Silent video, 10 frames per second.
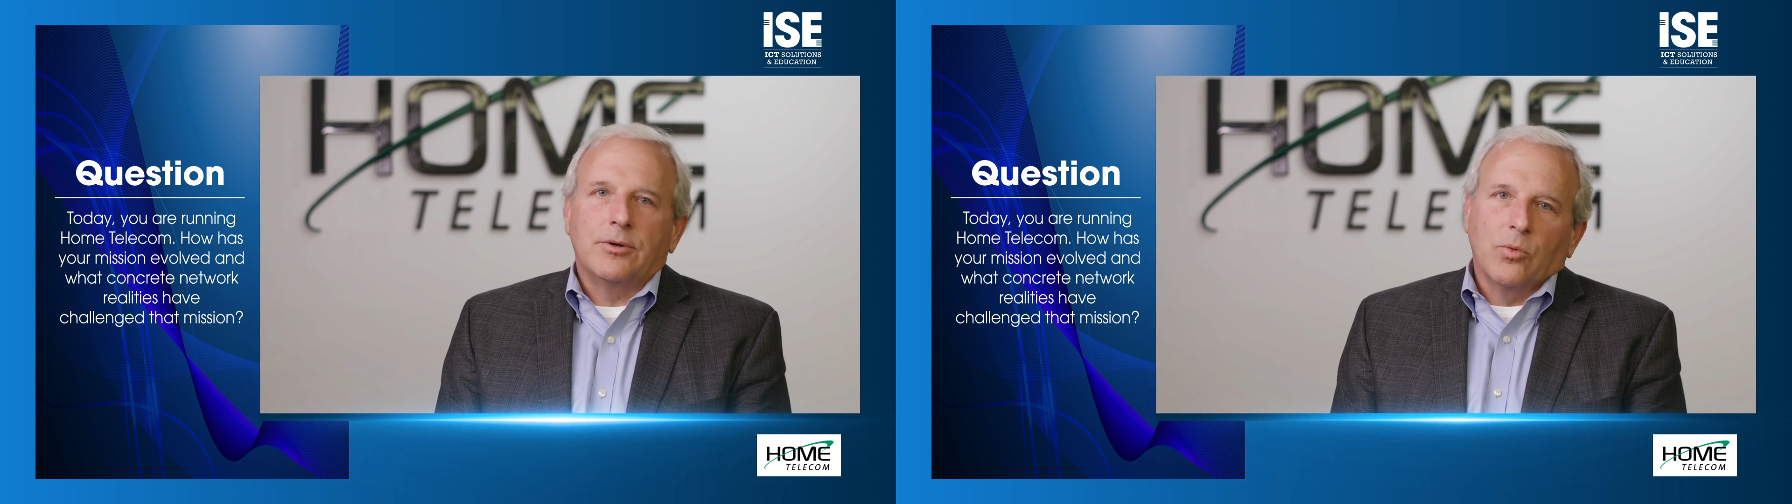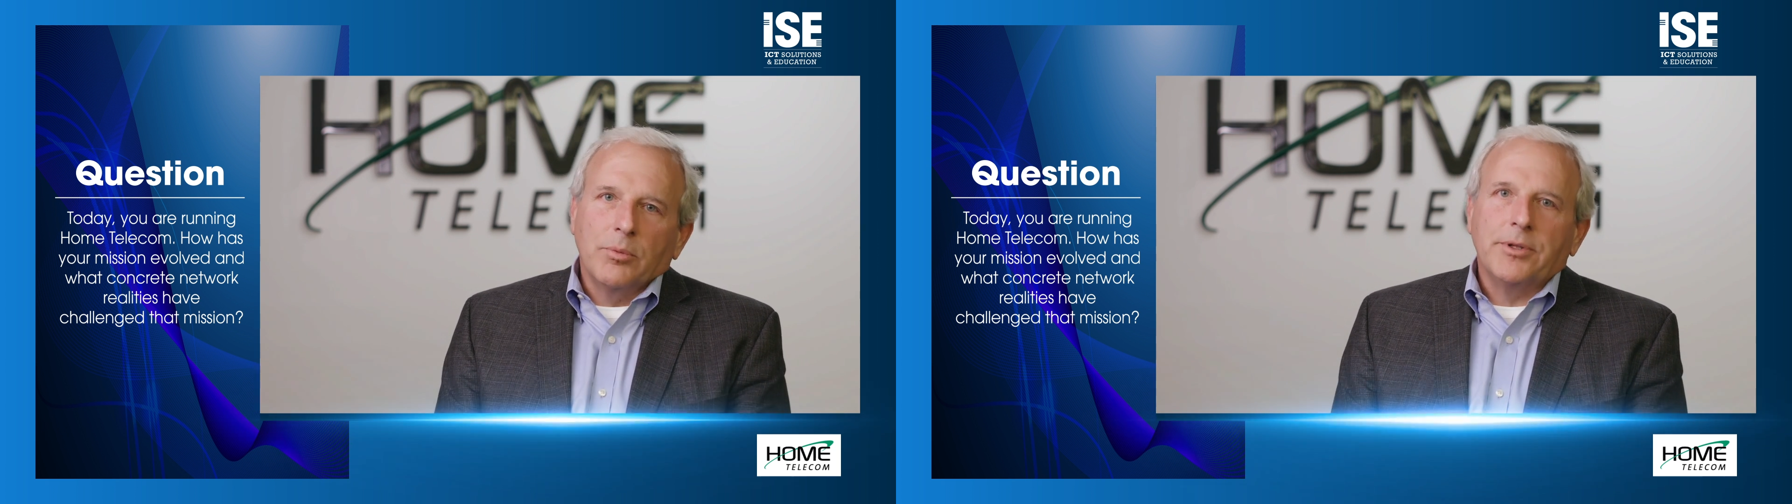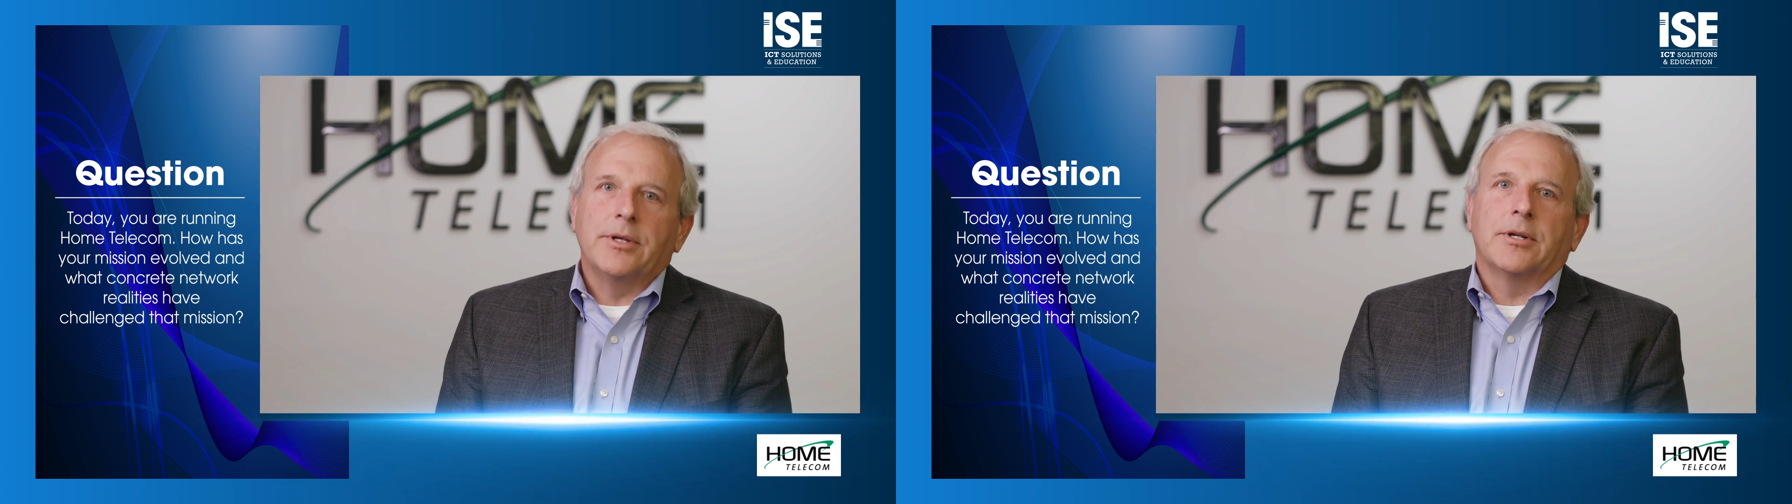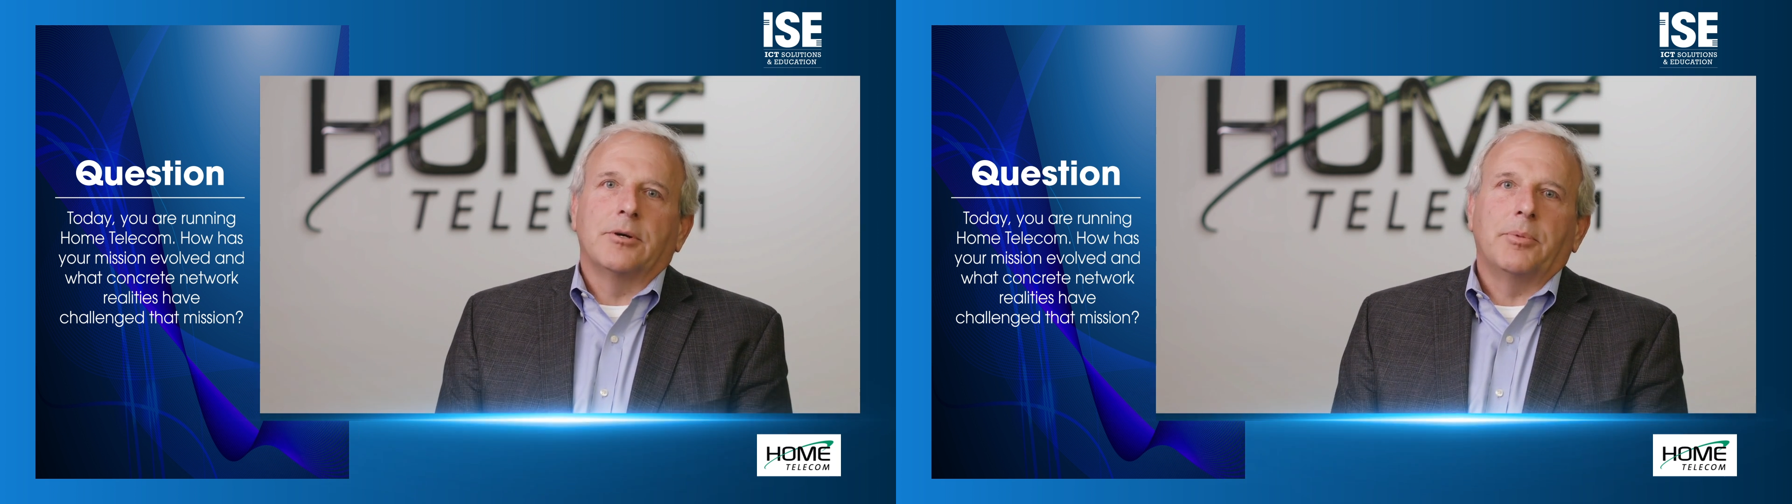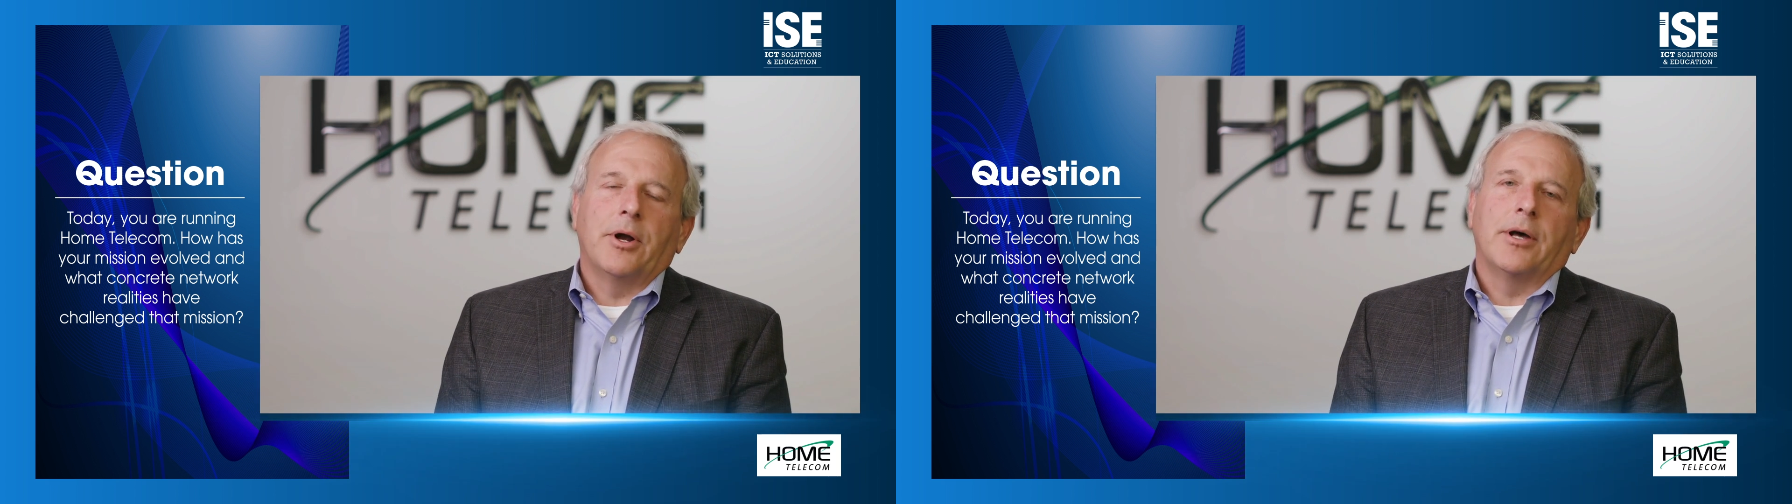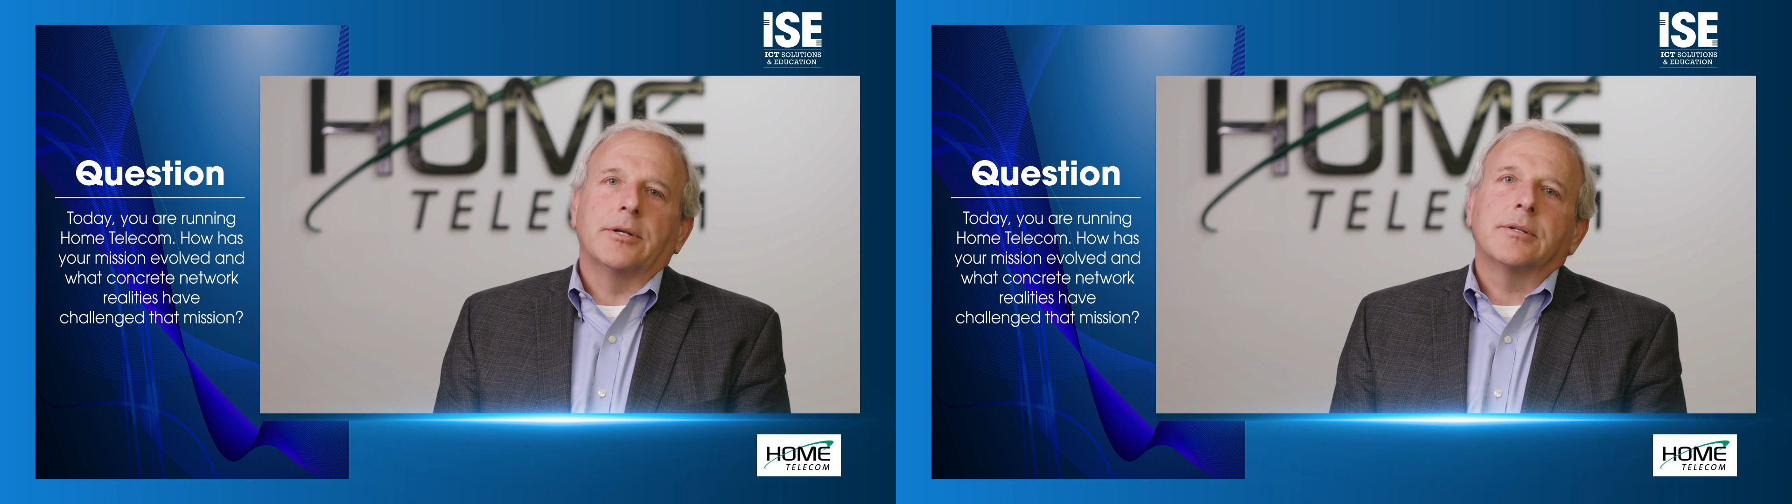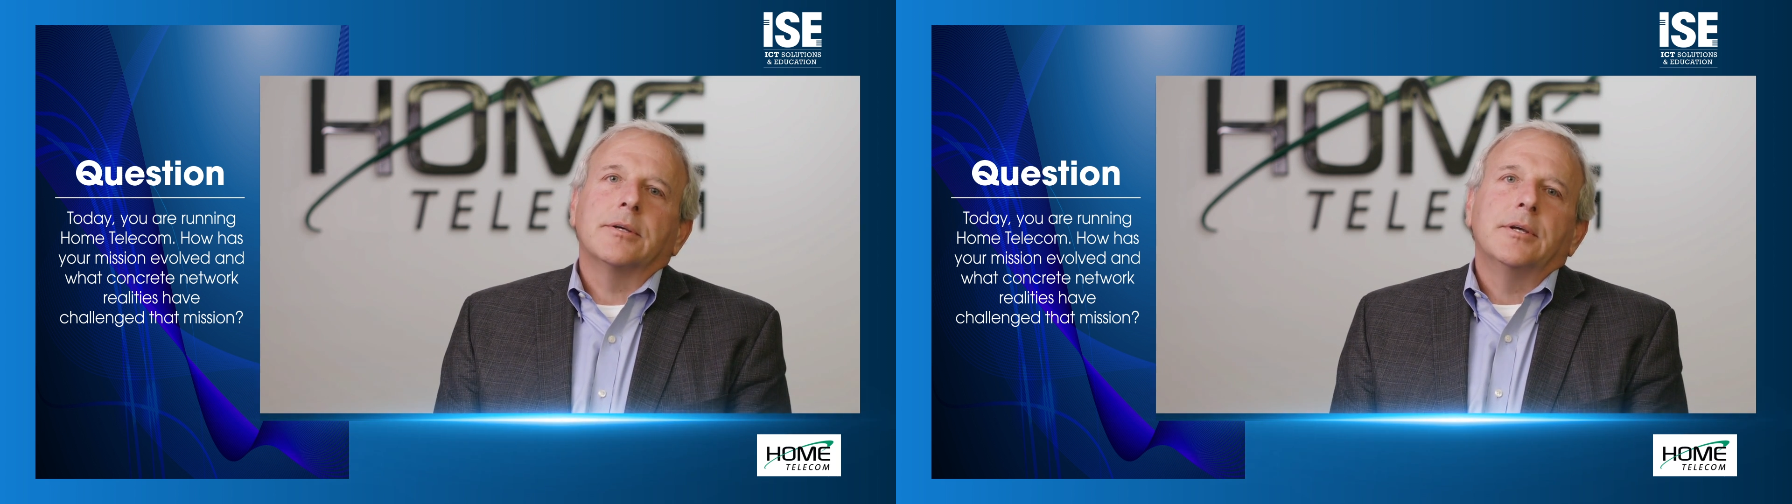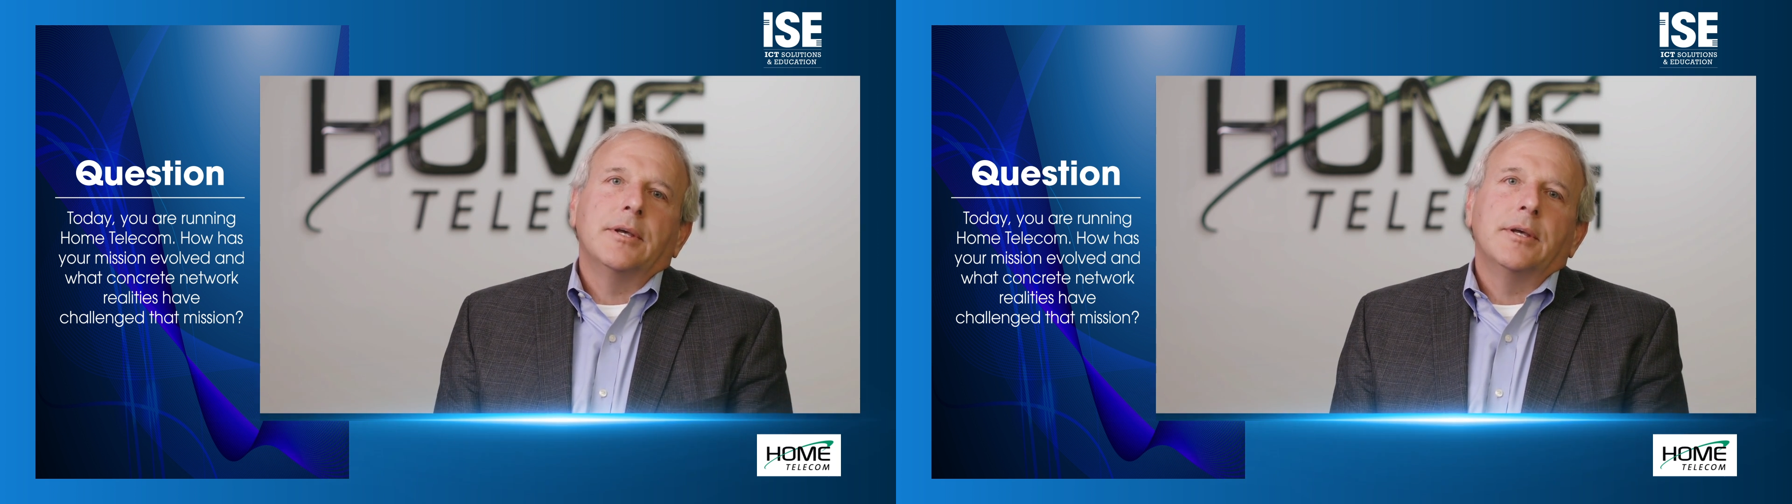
or one particular product.